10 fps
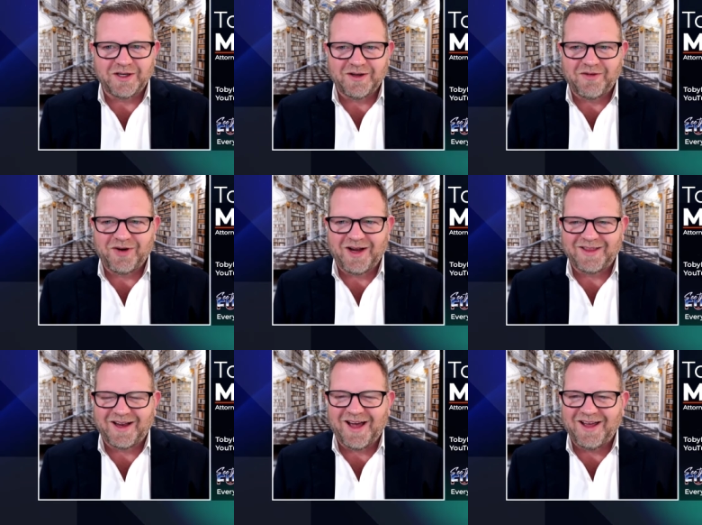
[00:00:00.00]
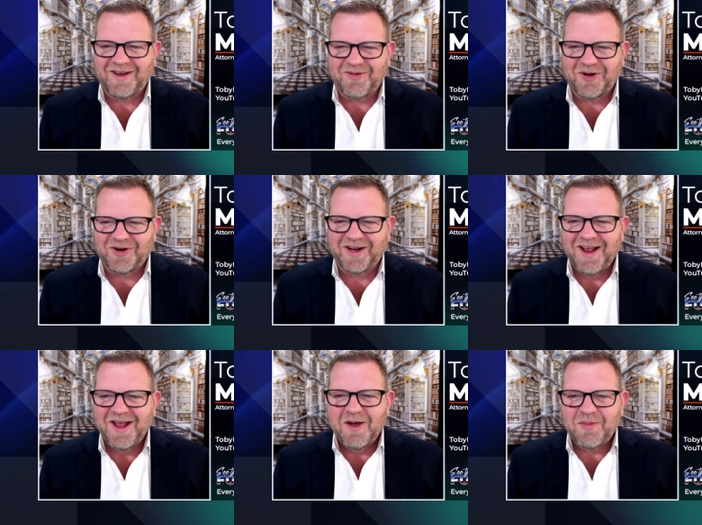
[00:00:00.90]
I forget the guy that wrote it,
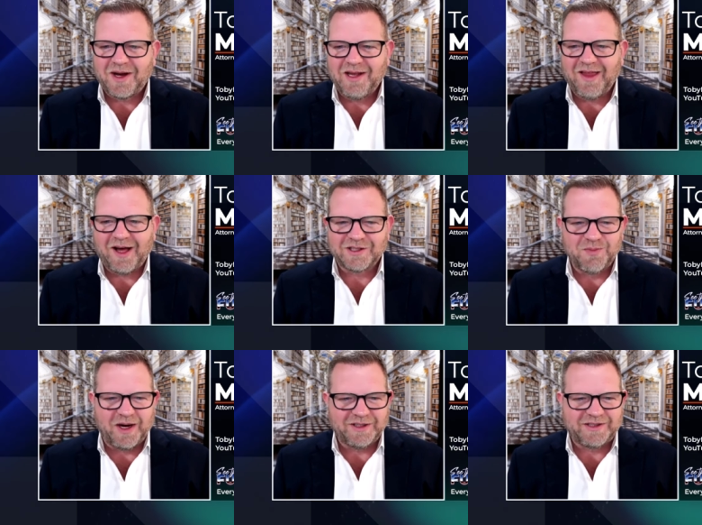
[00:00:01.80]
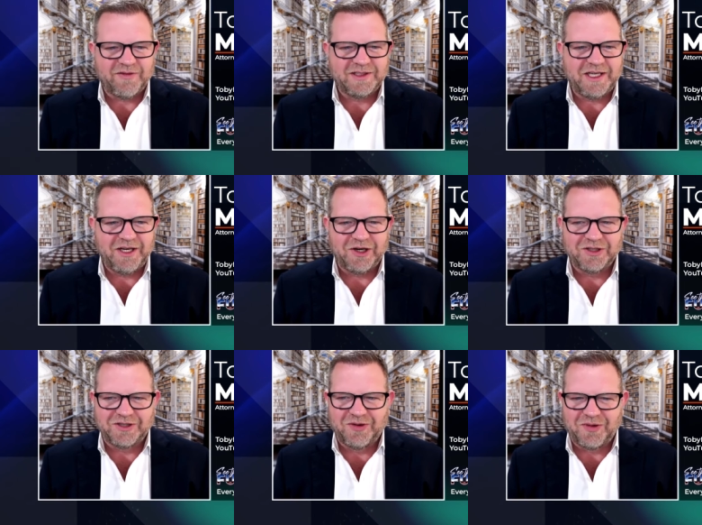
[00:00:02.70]
but he lost money 17
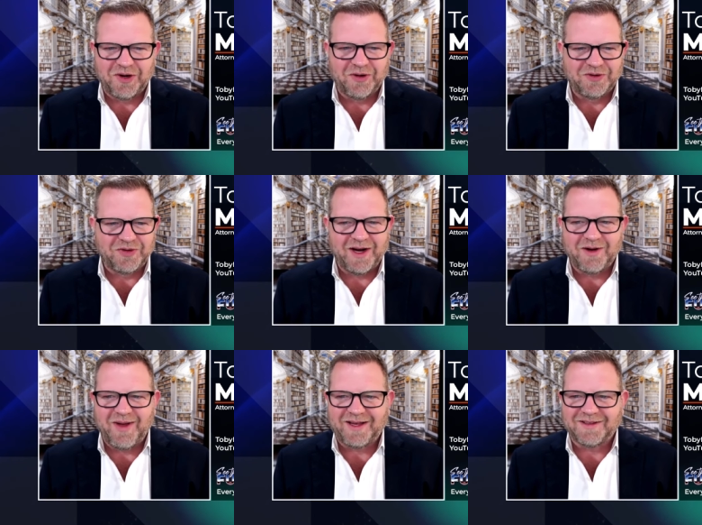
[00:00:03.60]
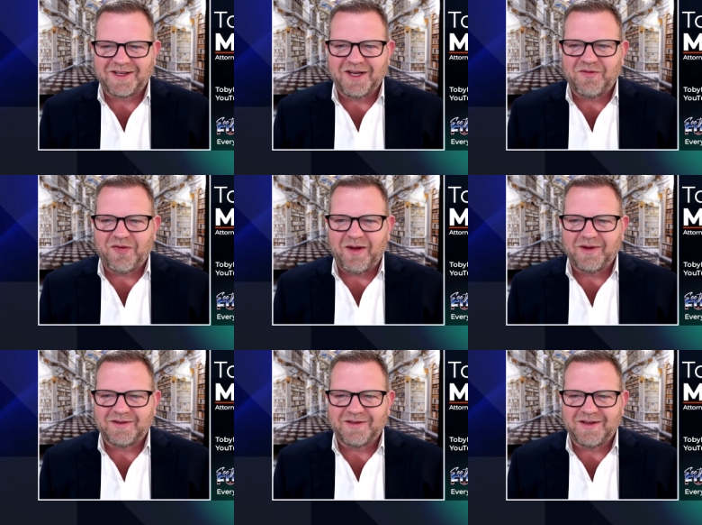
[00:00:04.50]
years in a row trying to make his kid
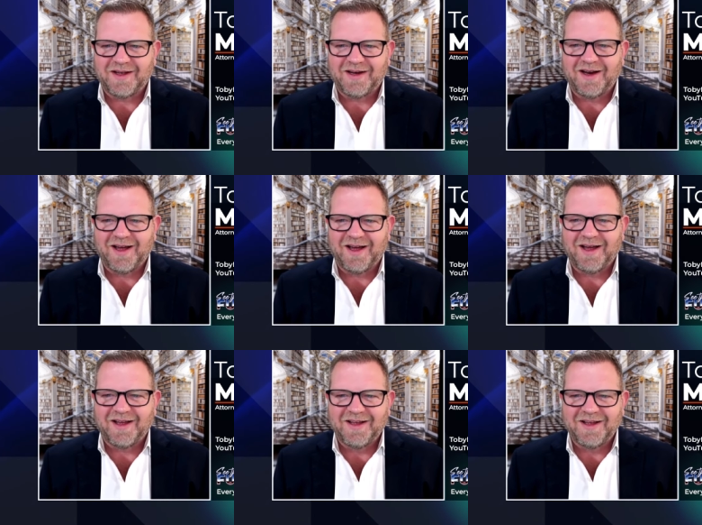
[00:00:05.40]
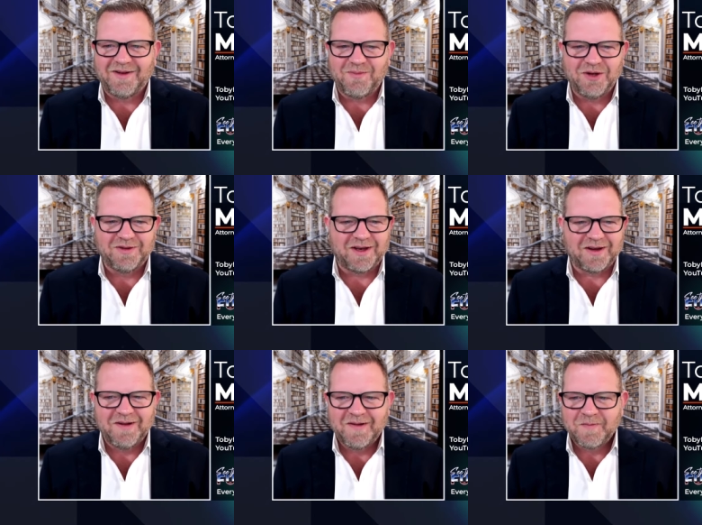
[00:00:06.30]
famous in uh, in music
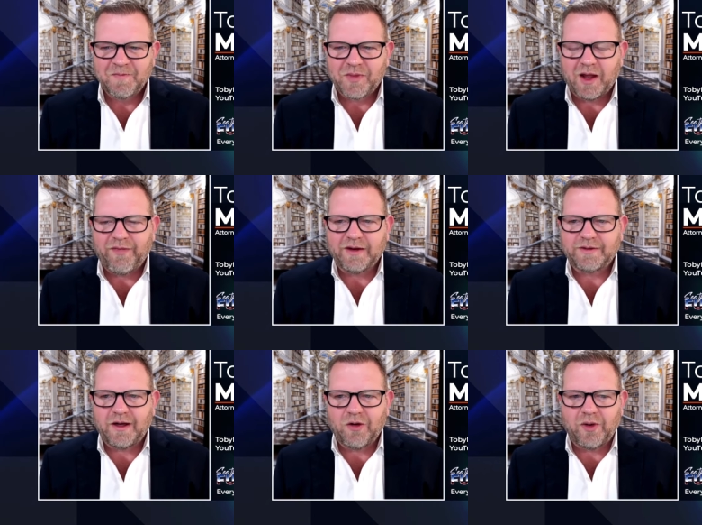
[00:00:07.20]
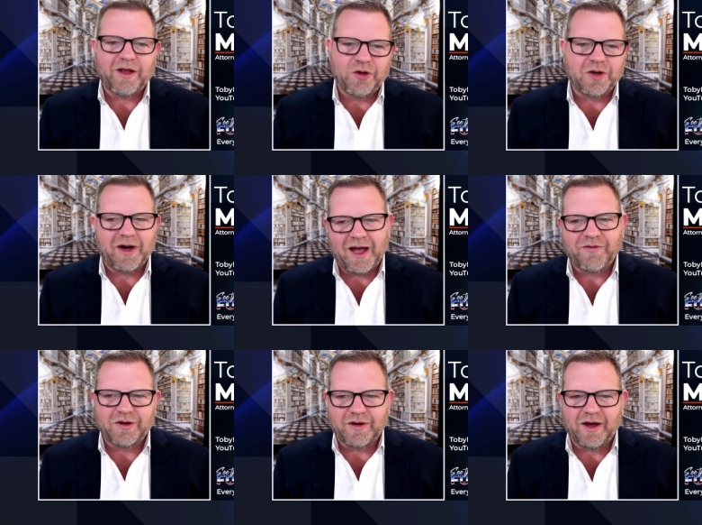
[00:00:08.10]
and they said okay you can have
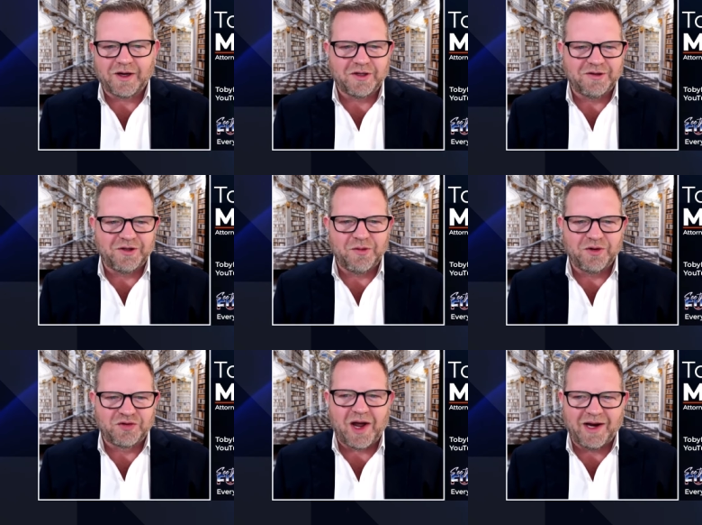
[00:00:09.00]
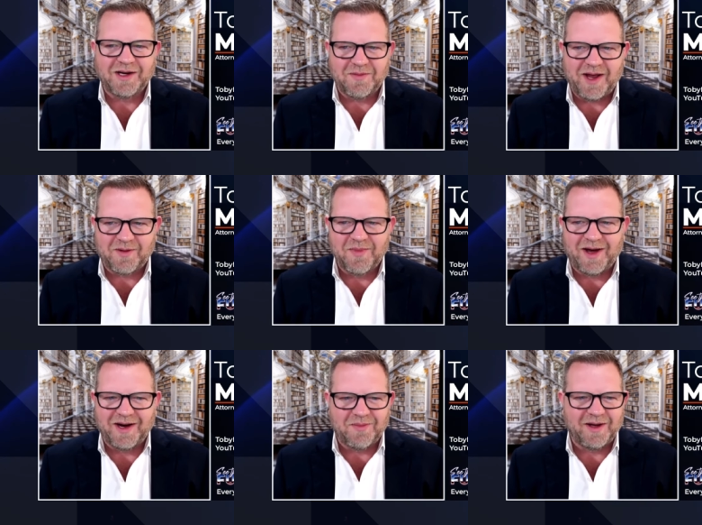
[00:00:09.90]
your deductions you were trying to make
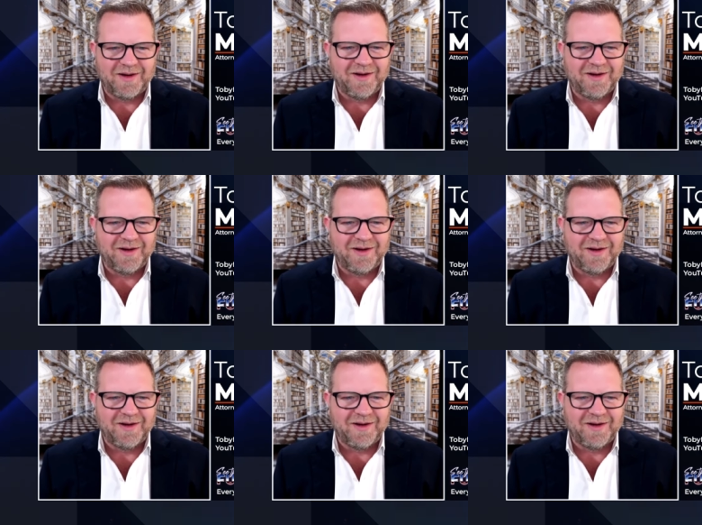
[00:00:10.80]
money but